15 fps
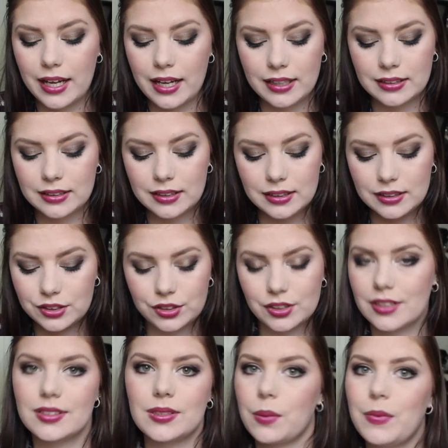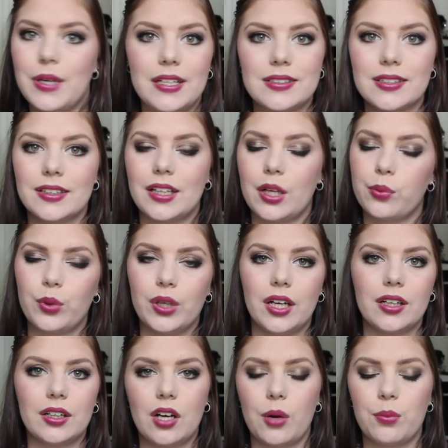and it's just amazing that we
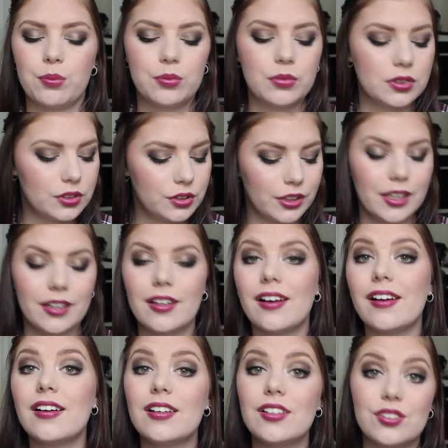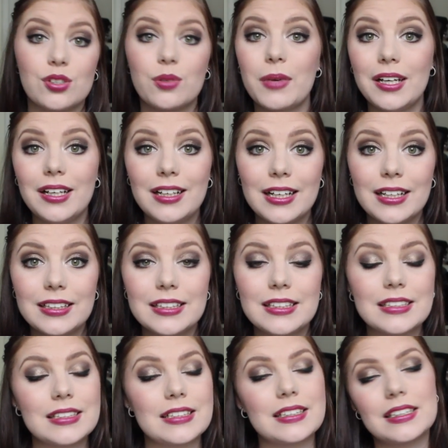can come together, so many
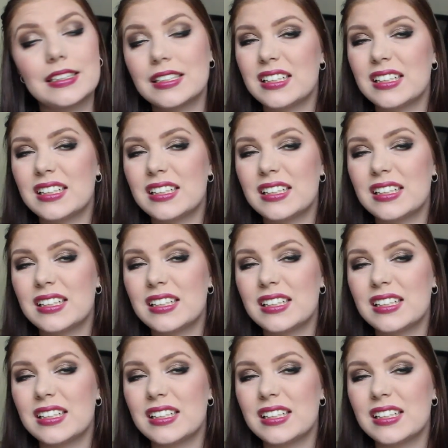ladies.